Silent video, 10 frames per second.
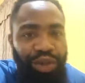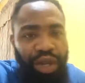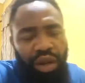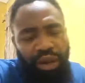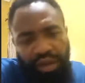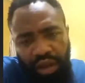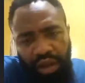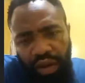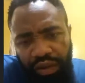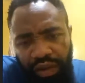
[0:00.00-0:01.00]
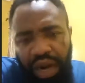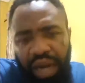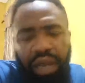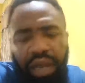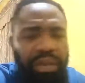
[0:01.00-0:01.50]
doing a lot of stuff,
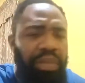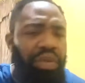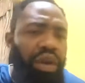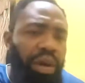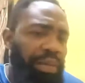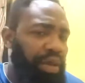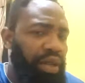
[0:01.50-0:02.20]
cracking people up.